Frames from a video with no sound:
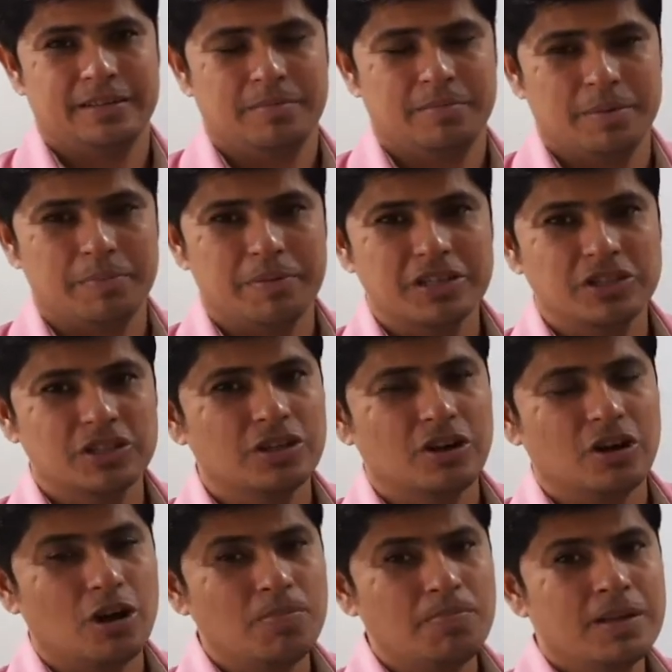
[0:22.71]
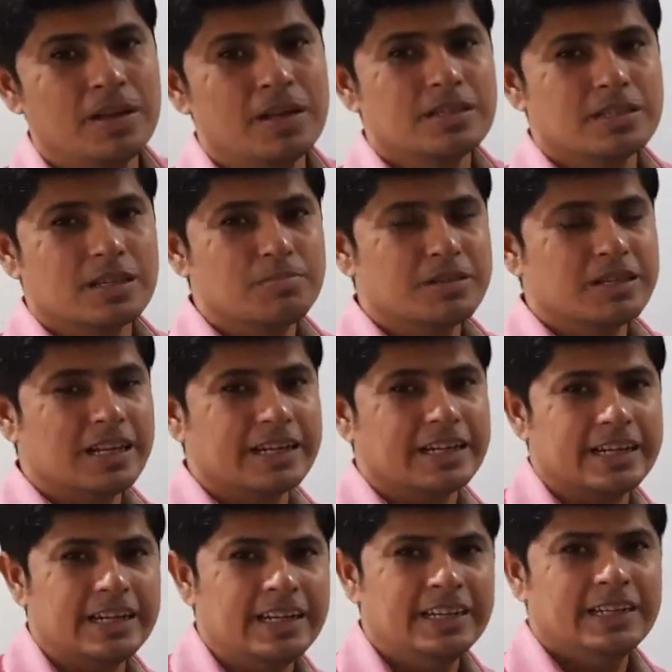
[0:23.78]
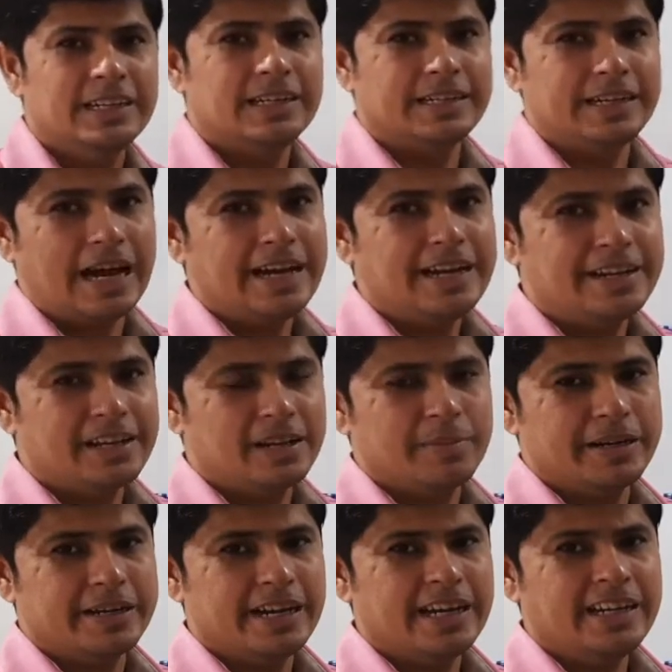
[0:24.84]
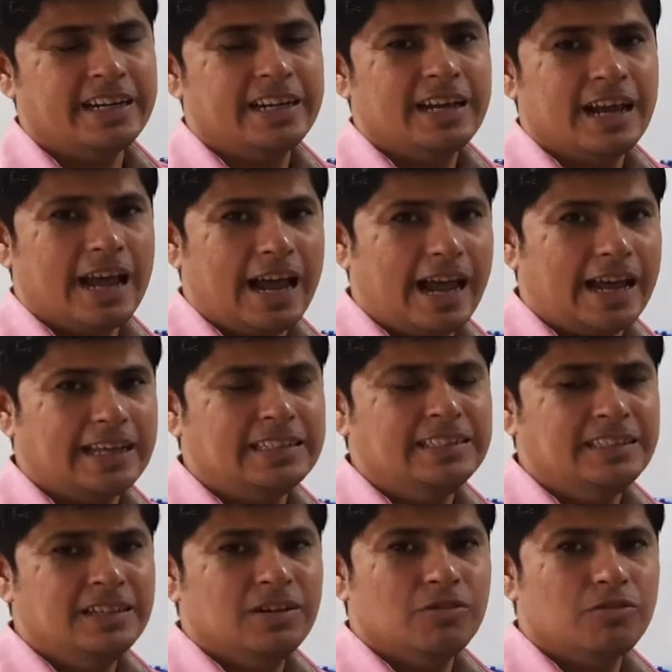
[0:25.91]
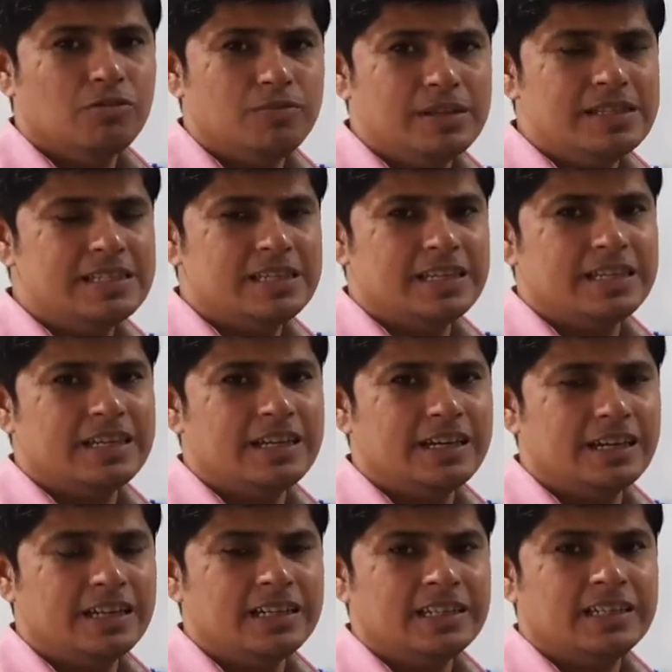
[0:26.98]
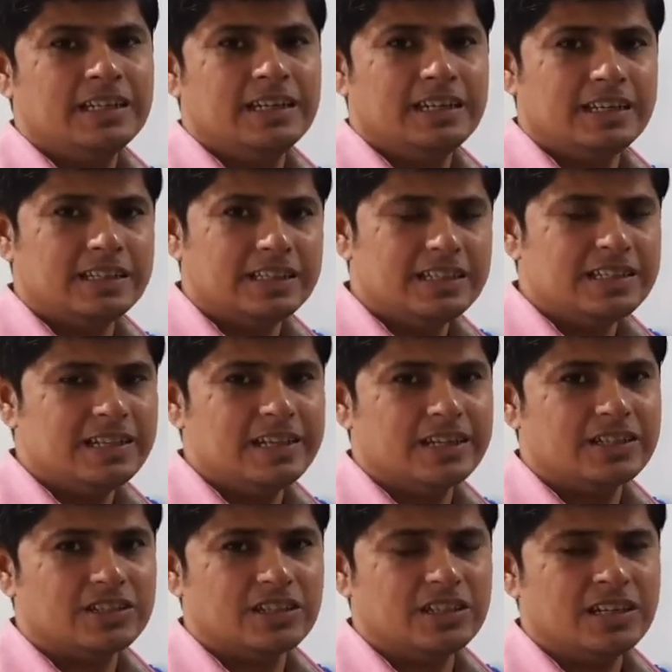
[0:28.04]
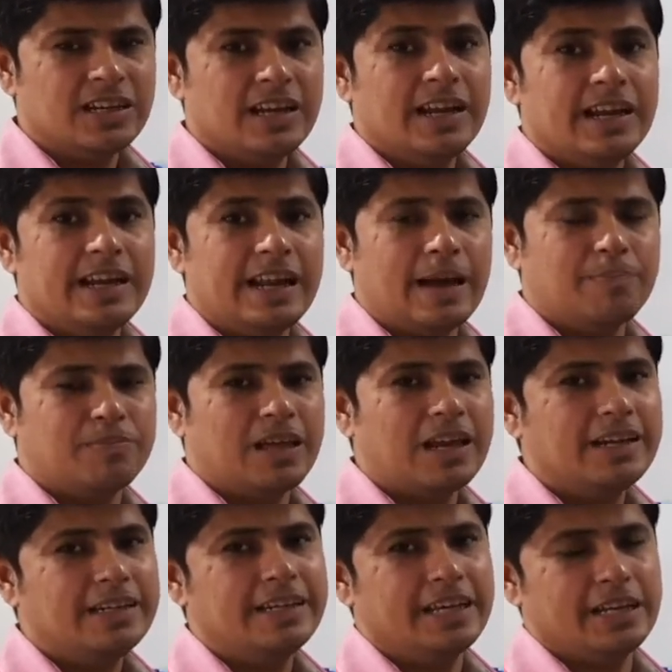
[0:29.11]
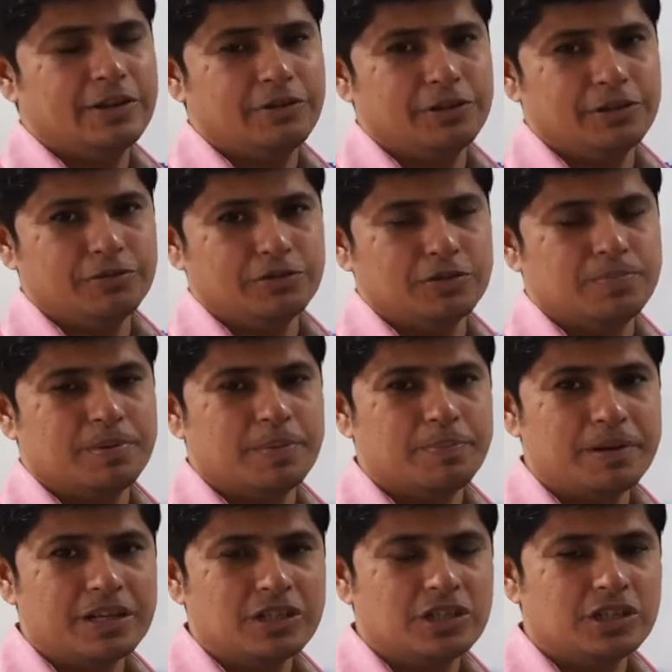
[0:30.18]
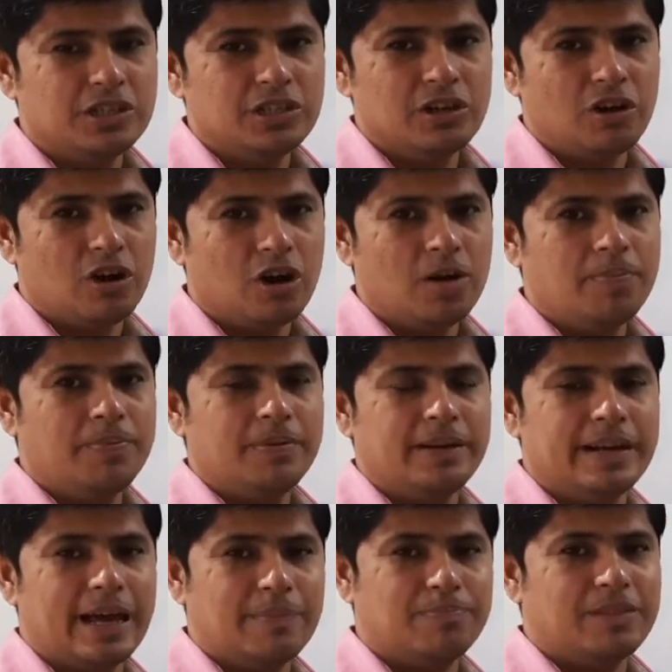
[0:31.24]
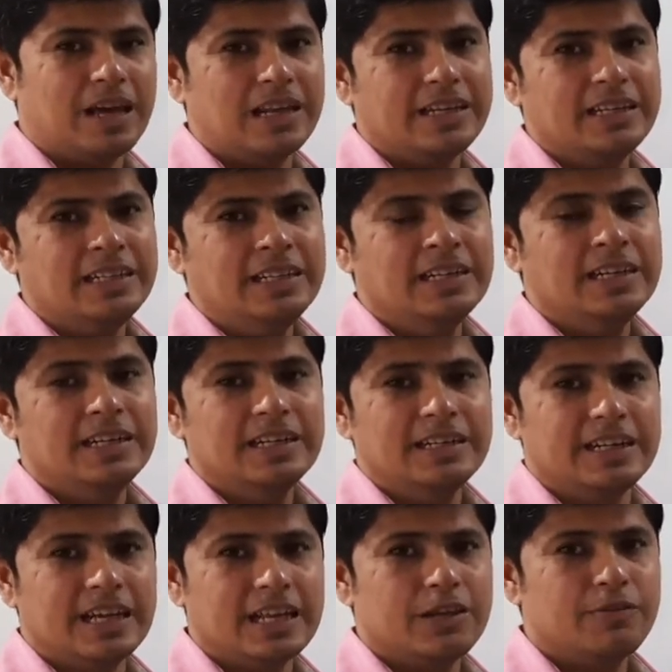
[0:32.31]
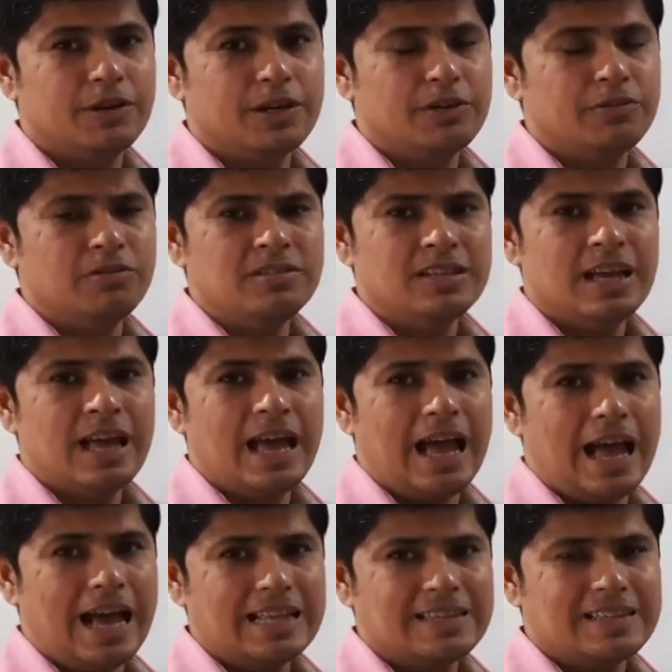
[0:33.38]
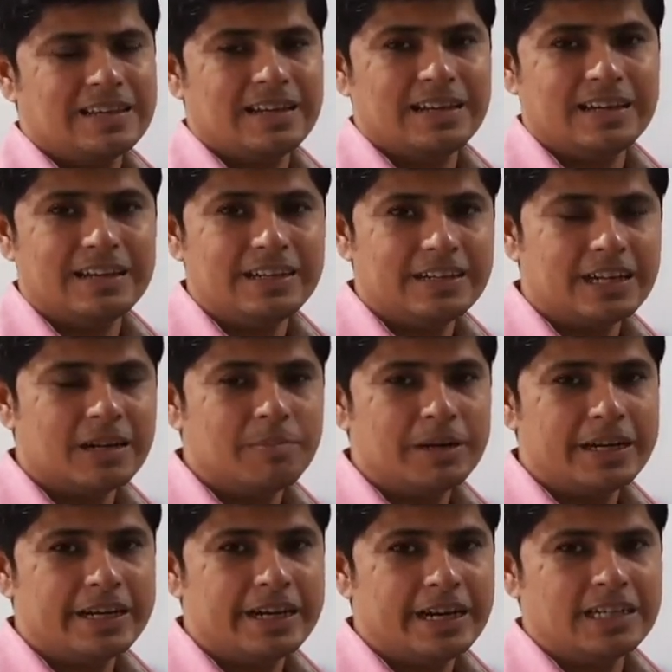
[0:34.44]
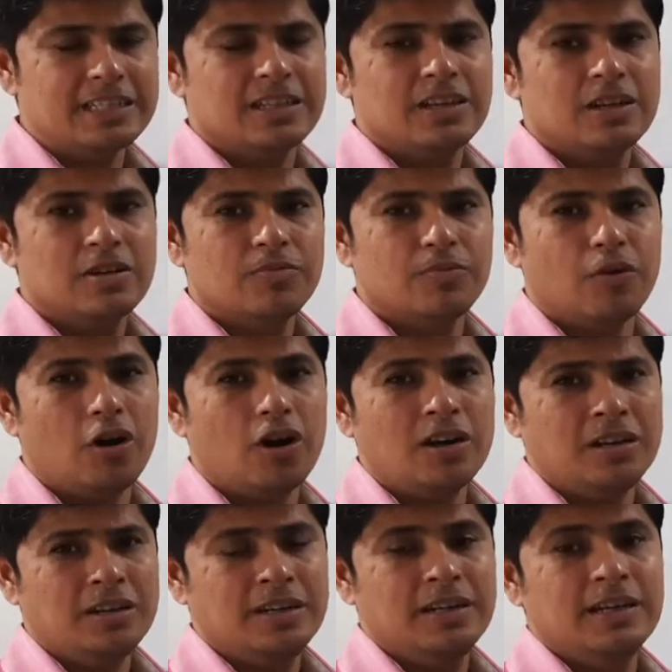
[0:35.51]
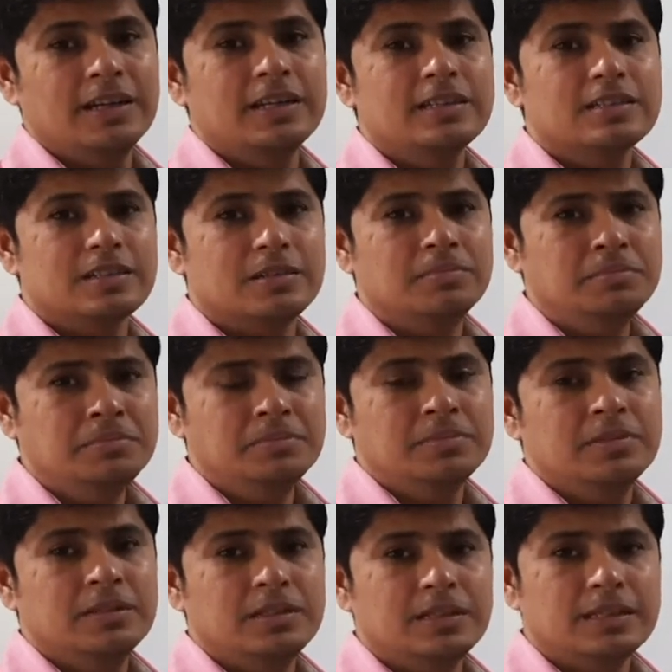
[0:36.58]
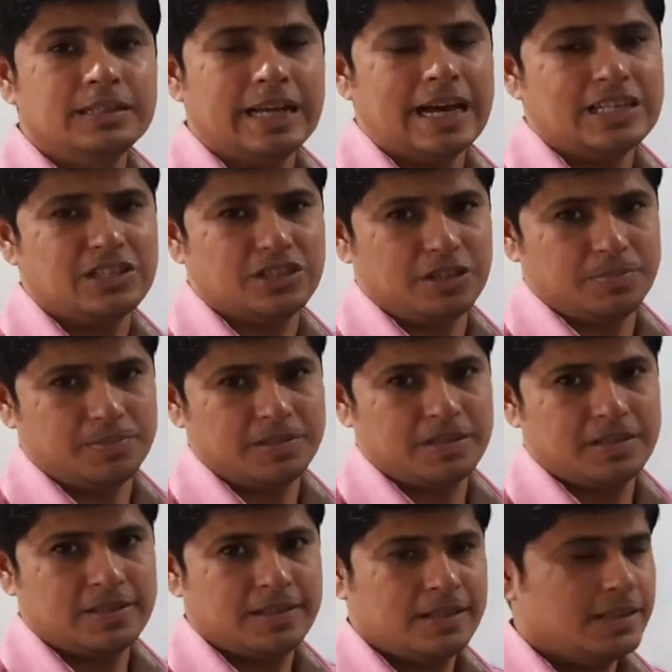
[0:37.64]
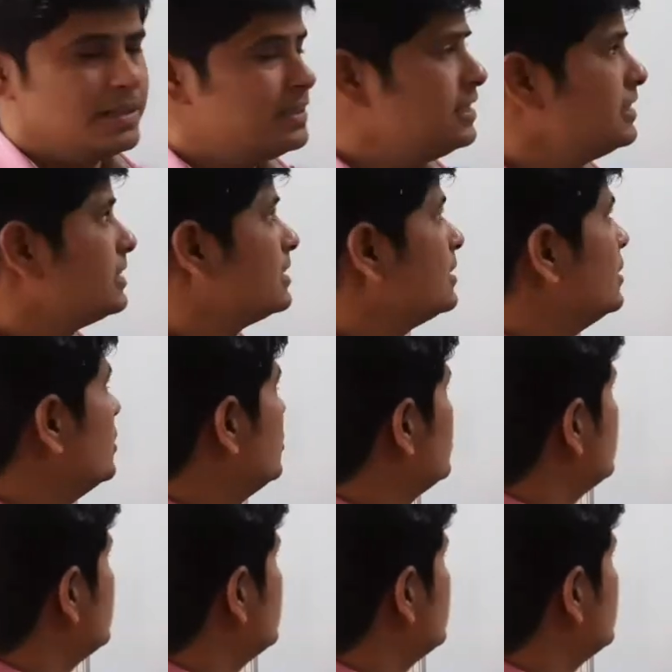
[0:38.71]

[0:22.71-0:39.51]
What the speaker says: Preparation of some selected dye intermediate, and we will see here in this lecture naphthalene derivatives. Preparation of naphthalene derivatives as intermediates for some dye stuffs, isn't it?